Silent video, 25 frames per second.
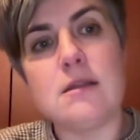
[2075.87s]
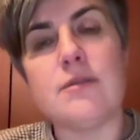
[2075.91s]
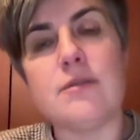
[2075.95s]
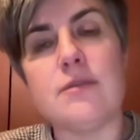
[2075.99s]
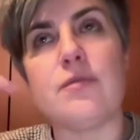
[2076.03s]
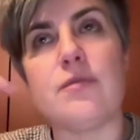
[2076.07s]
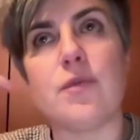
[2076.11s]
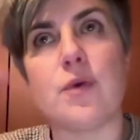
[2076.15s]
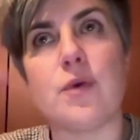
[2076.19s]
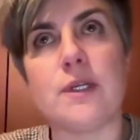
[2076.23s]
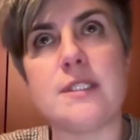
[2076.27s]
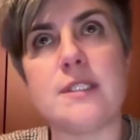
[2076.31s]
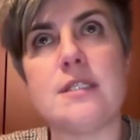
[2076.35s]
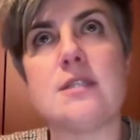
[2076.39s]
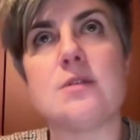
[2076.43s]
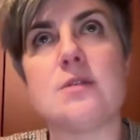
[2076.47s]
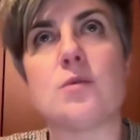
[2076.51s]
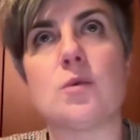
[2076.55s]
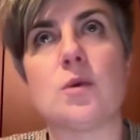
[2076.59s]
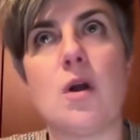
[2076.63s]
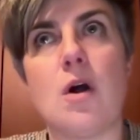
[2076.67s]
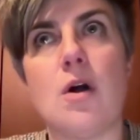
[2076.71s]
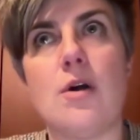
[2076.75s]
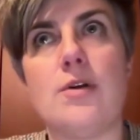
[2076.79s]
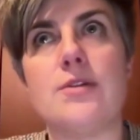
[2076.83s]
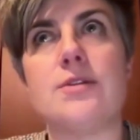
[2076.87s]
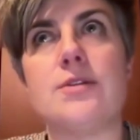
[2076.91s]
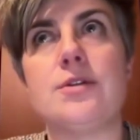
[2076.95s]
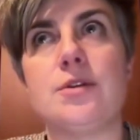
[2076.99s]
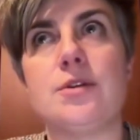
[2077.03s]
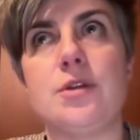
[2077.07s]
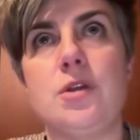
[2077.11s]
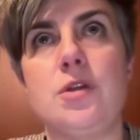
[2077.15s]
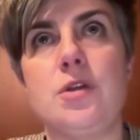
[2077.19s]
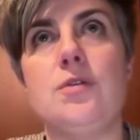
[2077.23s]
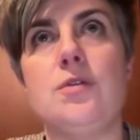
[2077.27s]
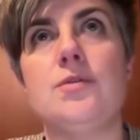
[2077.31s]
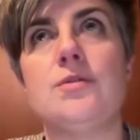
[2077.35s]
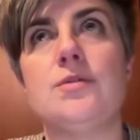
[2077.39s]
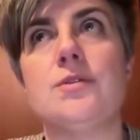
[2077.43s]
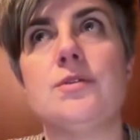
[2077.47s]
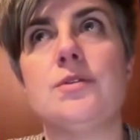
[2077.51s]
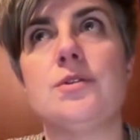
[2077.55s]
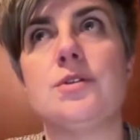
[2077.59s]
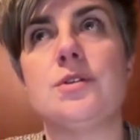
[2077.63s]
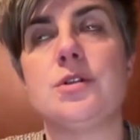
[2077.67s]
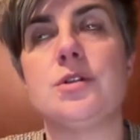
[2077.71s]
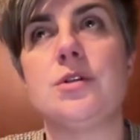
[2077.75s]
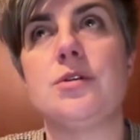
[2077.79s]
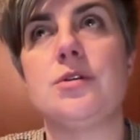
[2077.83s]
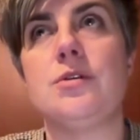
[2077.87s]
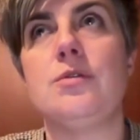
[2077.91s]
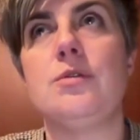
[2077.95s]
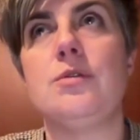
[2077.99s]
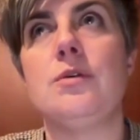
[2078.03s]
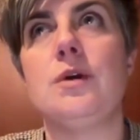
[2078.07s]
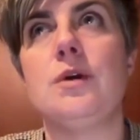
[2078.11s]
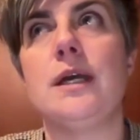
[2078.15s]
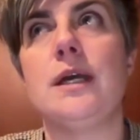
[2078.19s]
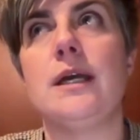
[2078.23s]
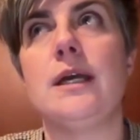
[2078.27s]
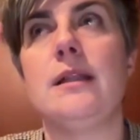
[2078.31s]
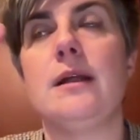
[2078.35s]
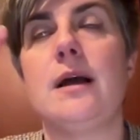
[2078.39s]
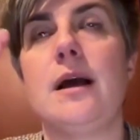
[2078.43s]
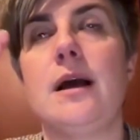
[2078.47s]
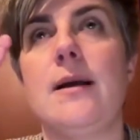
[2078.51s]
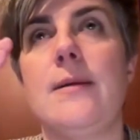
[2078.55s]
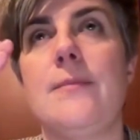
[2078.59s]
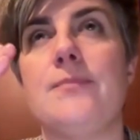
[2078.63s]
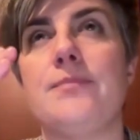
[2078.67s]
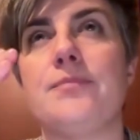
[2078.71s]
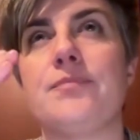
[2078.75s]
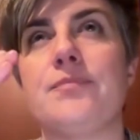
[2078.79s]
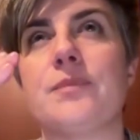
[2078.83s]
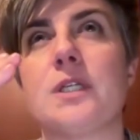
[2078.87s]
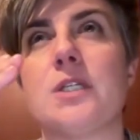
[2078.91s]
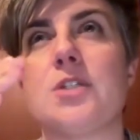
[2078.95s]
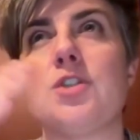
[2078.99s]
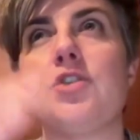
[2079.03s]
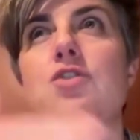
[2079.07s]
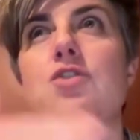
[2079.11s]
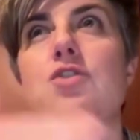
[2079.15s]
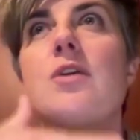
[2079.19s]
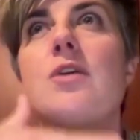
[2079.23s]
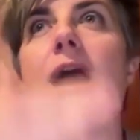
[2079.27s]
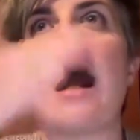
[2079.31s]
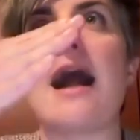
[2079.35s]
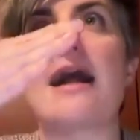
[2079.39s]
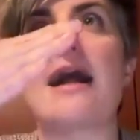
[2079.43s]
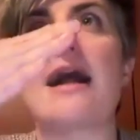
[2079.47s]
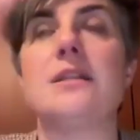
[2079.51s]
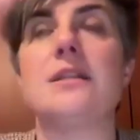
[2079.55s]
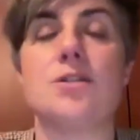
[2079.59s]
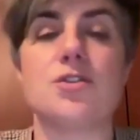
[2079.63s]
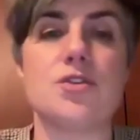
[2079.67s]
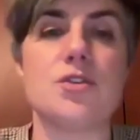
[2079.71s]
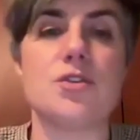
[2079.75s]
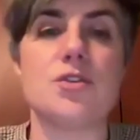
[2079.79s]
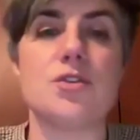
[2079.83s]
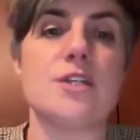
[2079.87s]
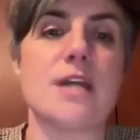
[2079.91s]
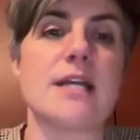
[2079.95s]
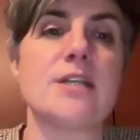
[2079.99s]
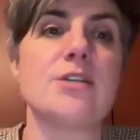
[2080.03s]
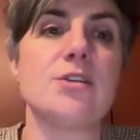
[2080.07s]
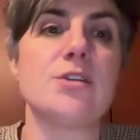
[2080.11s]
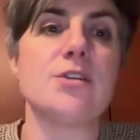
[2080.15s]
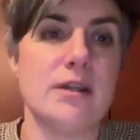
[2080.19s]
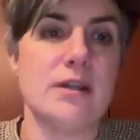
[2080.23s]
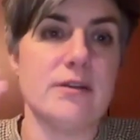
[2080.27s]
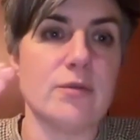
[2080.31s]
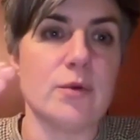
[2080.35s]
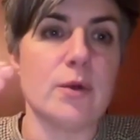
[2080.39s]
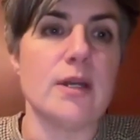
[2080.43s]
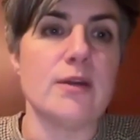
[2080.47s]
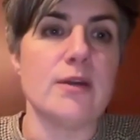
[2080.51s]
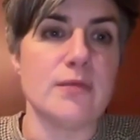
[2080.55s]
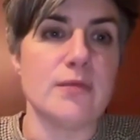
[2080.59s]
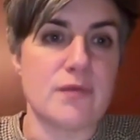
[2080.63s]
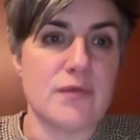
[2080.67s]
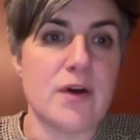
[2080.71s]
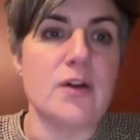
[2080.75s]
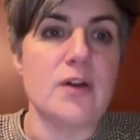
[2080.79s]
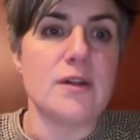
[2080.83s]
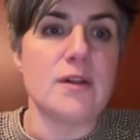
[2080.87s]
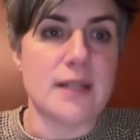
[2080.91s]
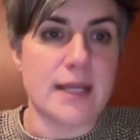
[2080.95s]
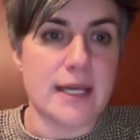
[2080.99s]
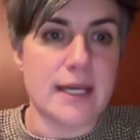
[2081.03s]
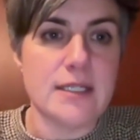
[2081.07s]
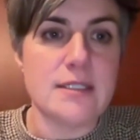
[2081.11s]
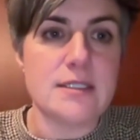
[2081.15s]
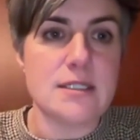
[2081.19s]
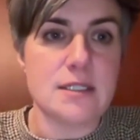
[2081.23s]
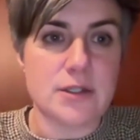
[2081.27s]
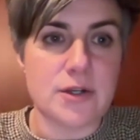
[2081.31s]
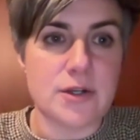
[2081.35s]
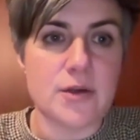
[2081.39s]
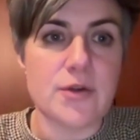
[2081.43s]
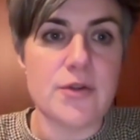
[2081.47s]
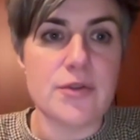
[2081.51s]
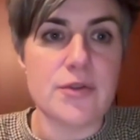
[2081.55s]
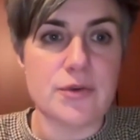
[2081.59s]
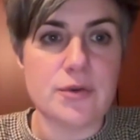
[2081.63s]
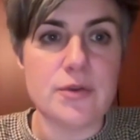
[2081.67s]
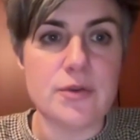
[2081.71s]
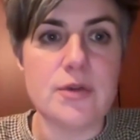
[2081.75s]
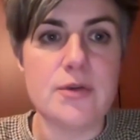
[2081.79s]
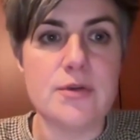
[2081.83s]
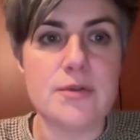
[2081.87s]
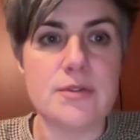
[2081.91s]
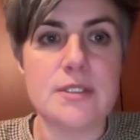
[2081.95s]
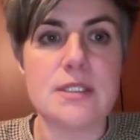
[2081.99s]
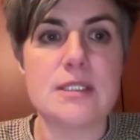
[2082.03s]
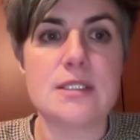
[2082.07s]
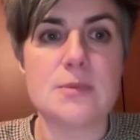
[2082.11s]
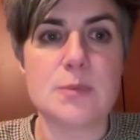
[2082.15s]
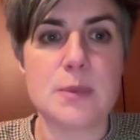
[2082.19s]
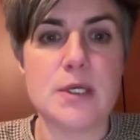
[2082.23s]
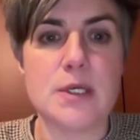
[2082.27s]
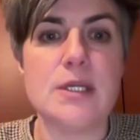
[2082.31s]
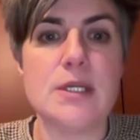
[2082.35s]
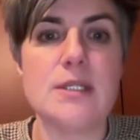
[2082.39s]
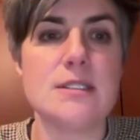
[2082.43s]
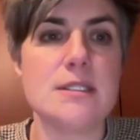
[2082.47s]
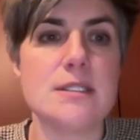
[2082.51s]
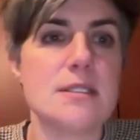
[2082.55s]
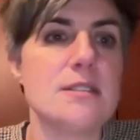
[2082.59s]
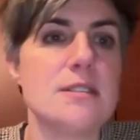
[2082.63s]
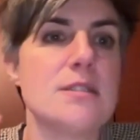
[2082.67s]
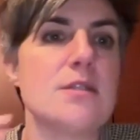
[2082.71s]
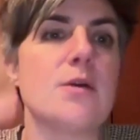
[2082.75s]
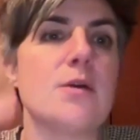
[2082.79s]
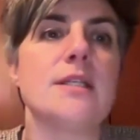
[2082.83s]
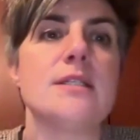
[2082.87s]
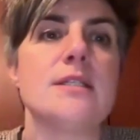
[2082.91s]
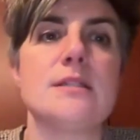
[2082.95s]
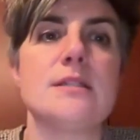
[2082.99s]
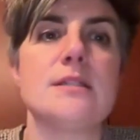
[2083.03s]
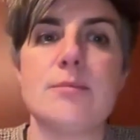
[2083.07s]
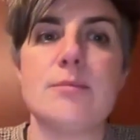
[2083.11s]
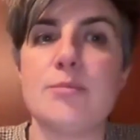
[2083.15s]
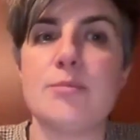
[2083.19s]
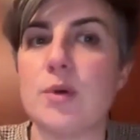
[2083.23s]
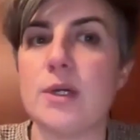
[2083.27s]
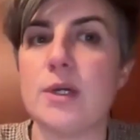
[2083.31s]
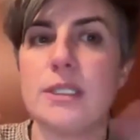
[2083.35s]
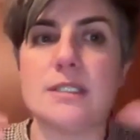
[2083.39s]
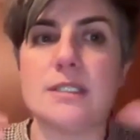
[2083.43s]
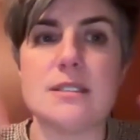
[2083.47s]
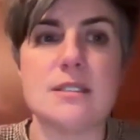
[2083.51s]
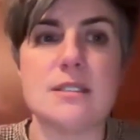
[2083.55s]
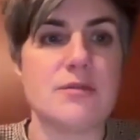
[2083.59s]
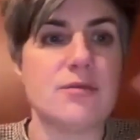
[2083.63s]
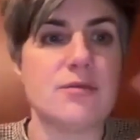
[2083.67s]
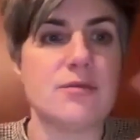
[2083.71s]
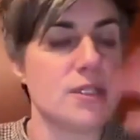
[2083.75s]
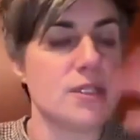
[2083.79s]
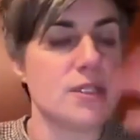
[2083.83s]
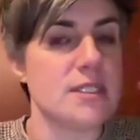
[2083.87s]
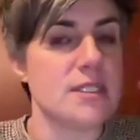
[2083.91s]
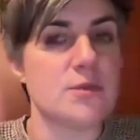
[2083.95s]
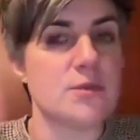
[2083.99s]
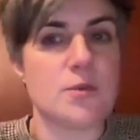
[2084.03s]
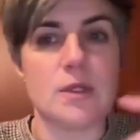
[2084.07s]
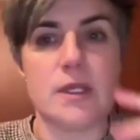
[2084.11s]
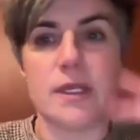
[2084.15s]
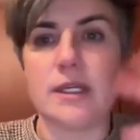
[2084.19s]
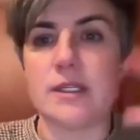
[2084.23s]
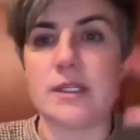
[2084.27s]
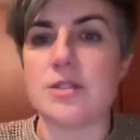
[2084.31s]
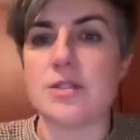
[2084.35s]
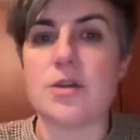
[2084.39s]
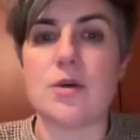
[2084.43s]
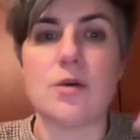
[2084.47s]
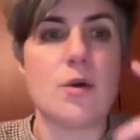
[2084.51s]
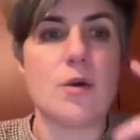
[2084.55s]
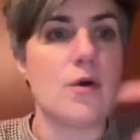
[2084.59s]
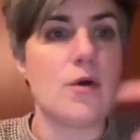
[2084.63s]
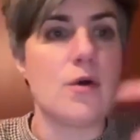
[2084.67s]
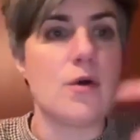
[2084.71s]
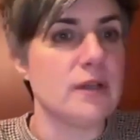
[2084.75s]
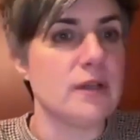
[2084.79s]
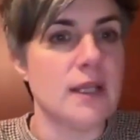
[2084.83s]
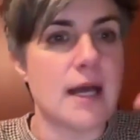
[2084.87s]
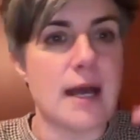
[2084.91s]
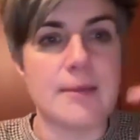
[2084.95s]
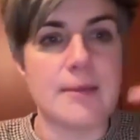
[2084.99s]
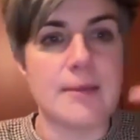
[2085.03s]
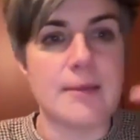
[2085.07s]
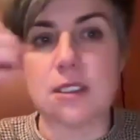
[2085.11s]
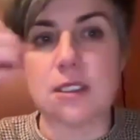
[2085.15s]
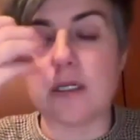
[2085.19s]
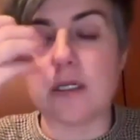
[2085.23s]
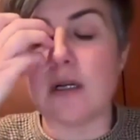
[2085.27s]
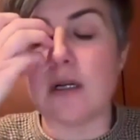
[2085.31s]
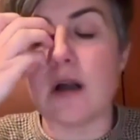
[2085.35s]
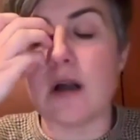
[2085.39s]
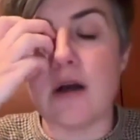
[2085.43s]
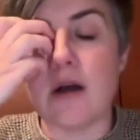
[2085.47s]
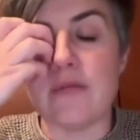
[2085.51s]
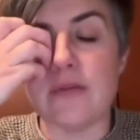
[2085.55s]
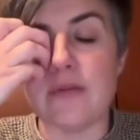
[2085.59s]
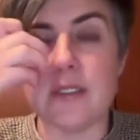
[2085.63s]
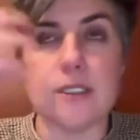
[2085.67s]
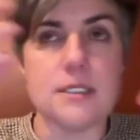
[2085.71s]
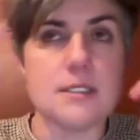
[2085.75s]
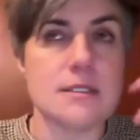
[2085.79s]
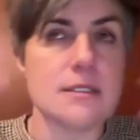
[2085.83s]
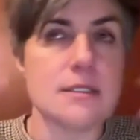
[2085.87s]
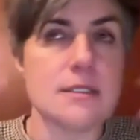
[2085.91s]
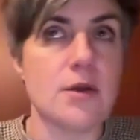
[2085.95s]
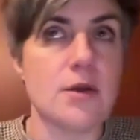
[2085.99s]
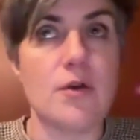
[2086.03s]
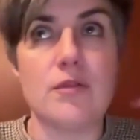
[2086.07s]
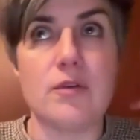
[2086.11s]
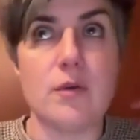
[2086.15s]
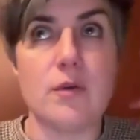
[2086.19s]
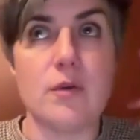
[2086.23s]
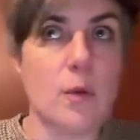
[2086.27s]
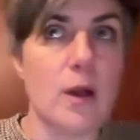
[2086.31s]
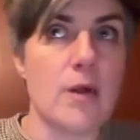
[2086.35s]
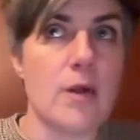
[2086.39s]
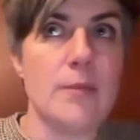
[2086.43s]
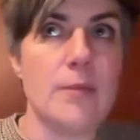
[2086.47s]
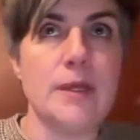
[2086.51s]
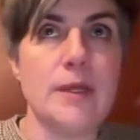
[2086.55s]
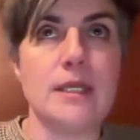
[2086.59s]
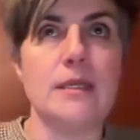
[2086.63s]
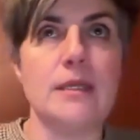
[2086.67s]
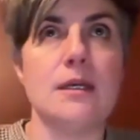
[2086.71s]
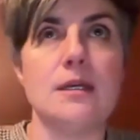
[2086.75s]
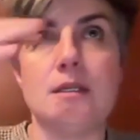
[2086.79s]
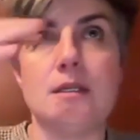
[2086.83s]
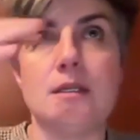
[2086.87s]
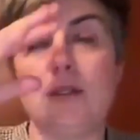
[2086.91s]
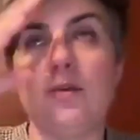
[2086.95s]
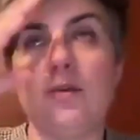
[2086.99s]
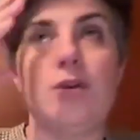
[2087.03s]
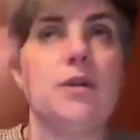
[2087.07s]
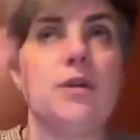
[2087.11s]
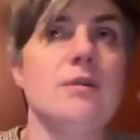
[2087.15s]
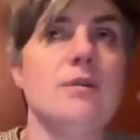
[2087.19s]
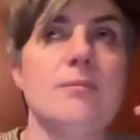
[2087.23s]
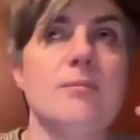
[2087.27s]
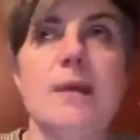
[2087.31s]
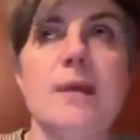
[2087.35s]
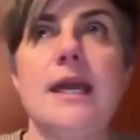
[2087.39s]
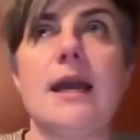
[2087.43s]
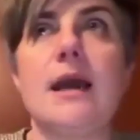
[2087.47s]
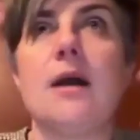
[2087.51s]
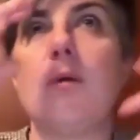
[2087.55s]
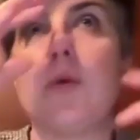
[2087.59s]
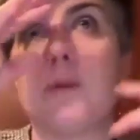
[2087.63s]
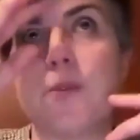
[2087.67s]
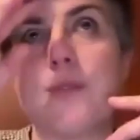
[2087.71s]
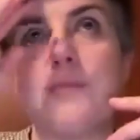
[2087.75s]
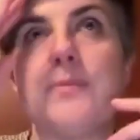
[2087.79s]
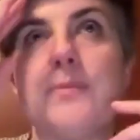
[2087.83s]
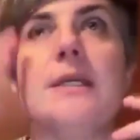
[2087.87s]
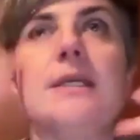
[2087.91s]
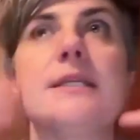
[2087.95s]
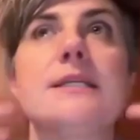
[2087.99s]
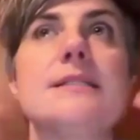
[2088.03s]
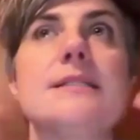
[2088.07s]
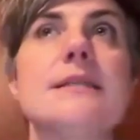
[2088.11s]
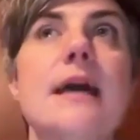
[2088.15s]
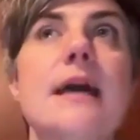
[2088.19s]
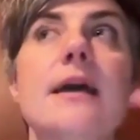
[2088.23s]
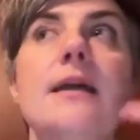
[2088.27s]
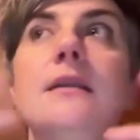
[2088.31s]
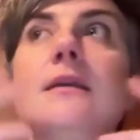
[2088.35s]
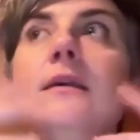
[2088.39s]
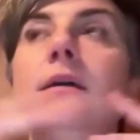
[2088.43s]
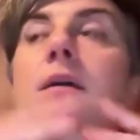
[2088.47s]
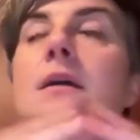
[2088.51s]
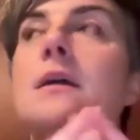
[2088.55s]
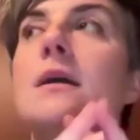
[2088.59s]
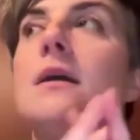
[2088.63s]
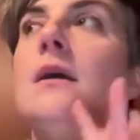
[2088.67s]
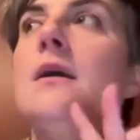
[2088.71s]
The voices were also used to uh, um, track the trajectory of what it felt like to go through those experiences. So at some points, the voices were like so overlapped and cacophonous and overwhelming that you couldn't make out what was being said.